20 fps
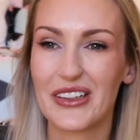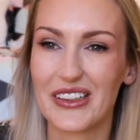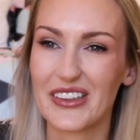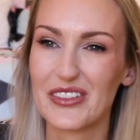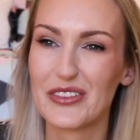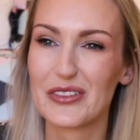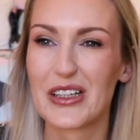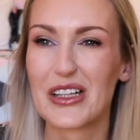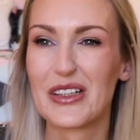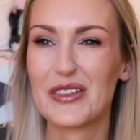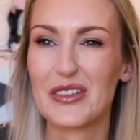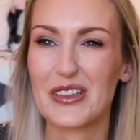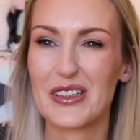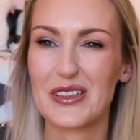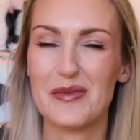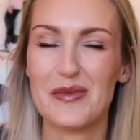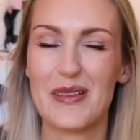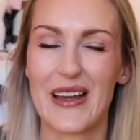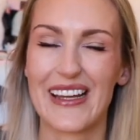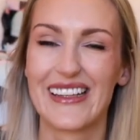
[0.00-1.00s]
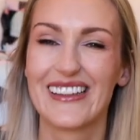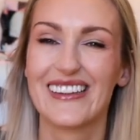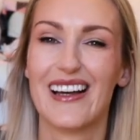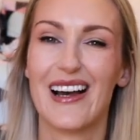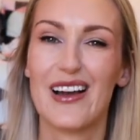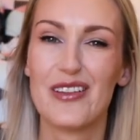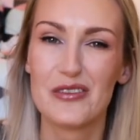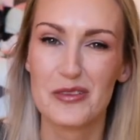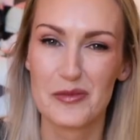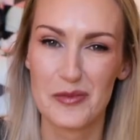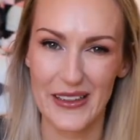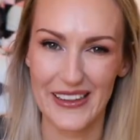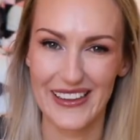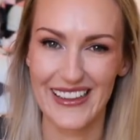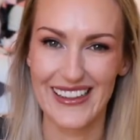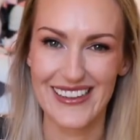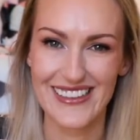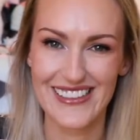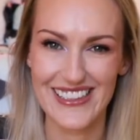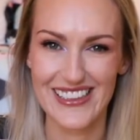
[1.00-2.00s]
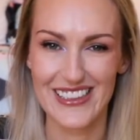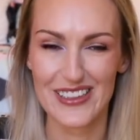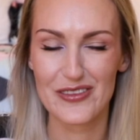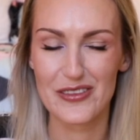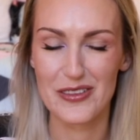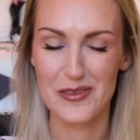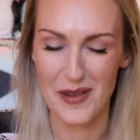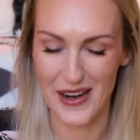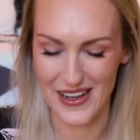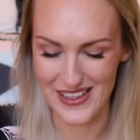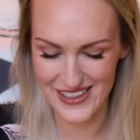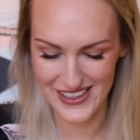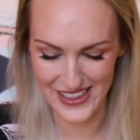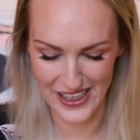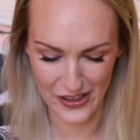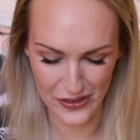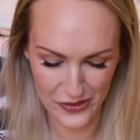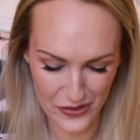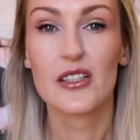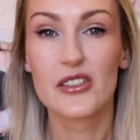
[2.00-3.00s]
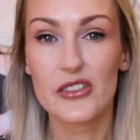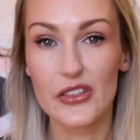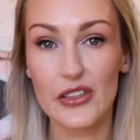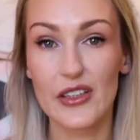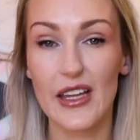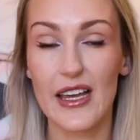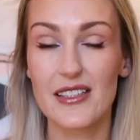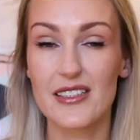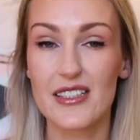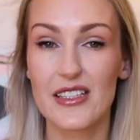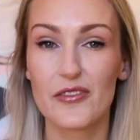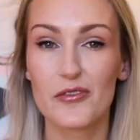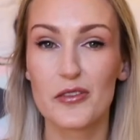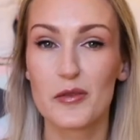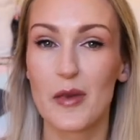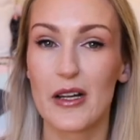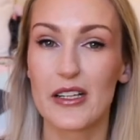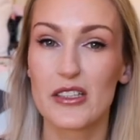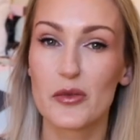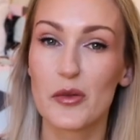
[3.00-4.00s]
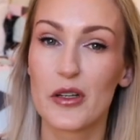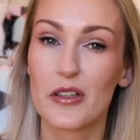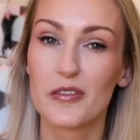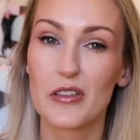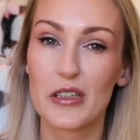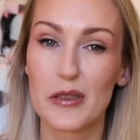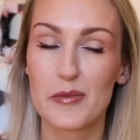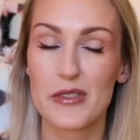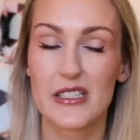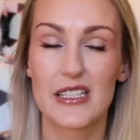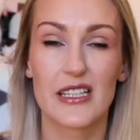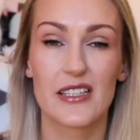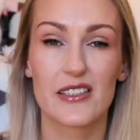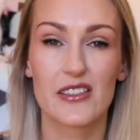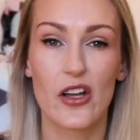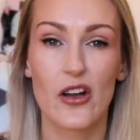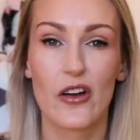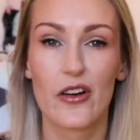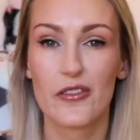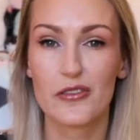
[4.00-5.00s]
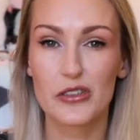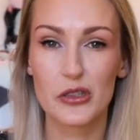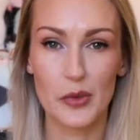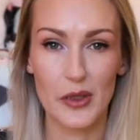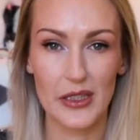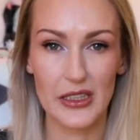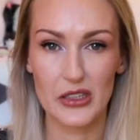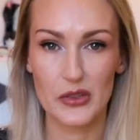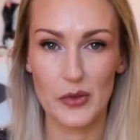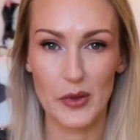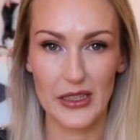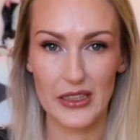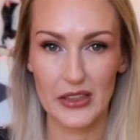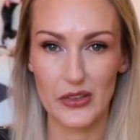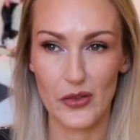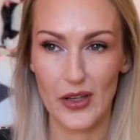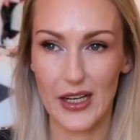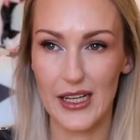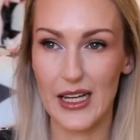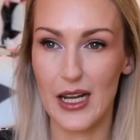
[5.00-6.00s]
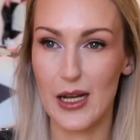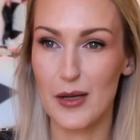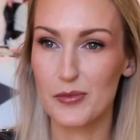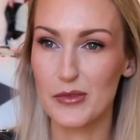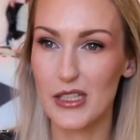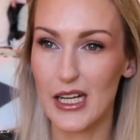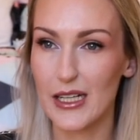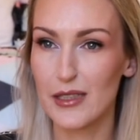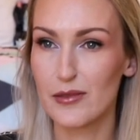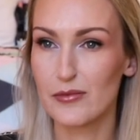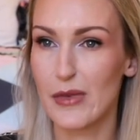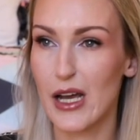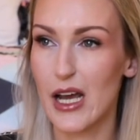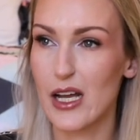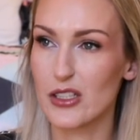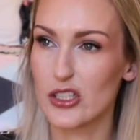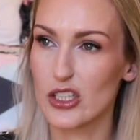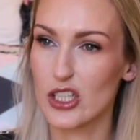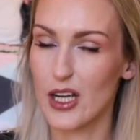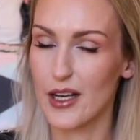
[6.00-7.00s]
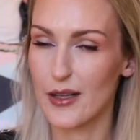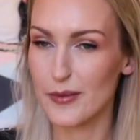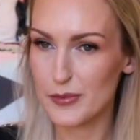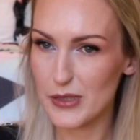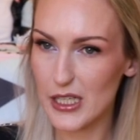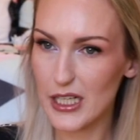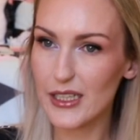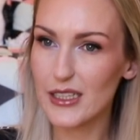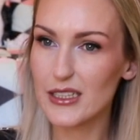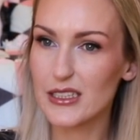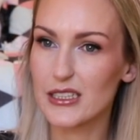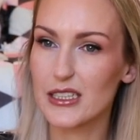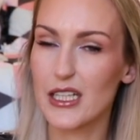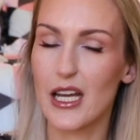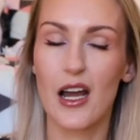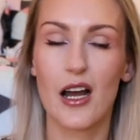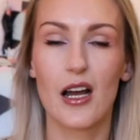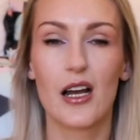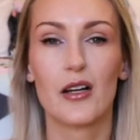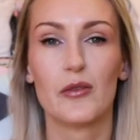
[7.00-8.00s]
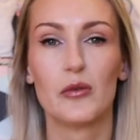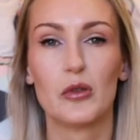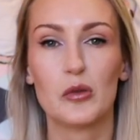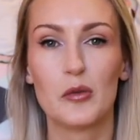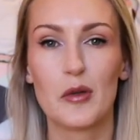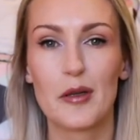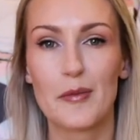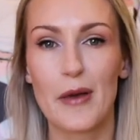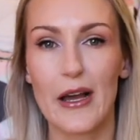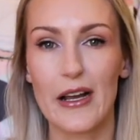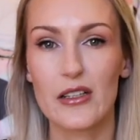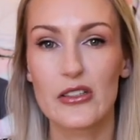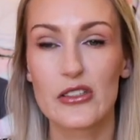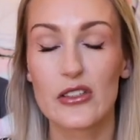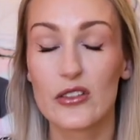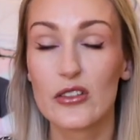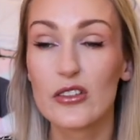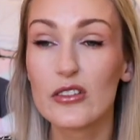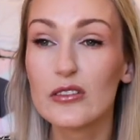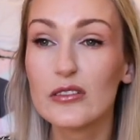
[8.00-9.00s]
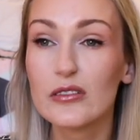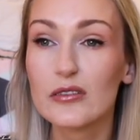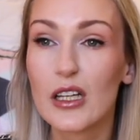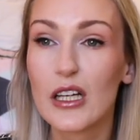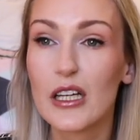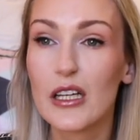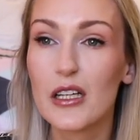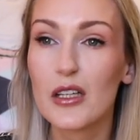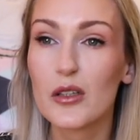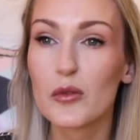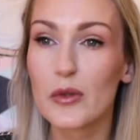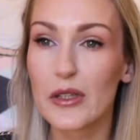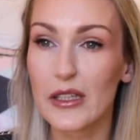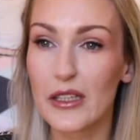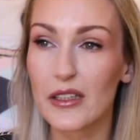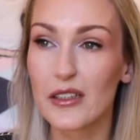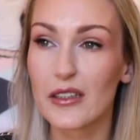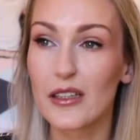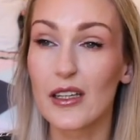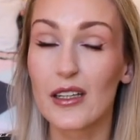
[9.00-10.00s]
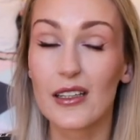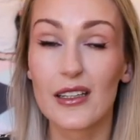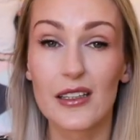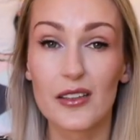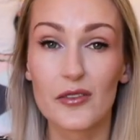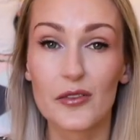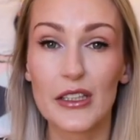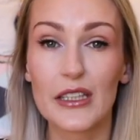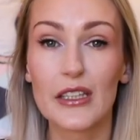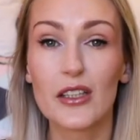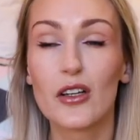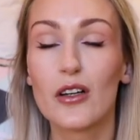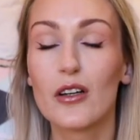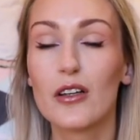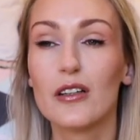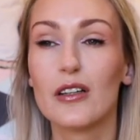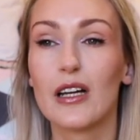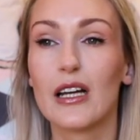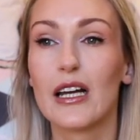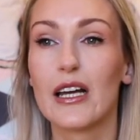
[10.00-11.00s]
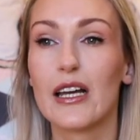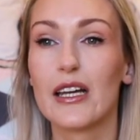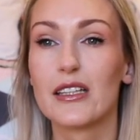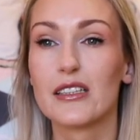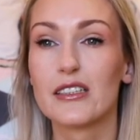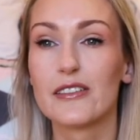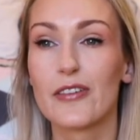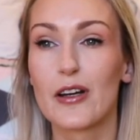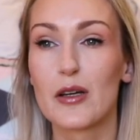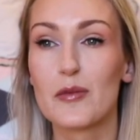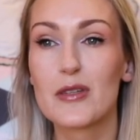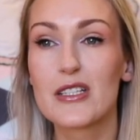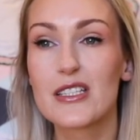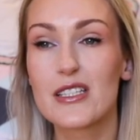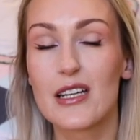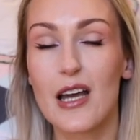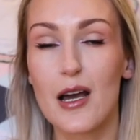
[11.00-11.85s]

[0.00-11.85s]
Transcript: or if I want to make life a bit easier for myself. So that's it for my 12 lipsticks of 2023 update, March update. I will be back soon with another video and if I miss an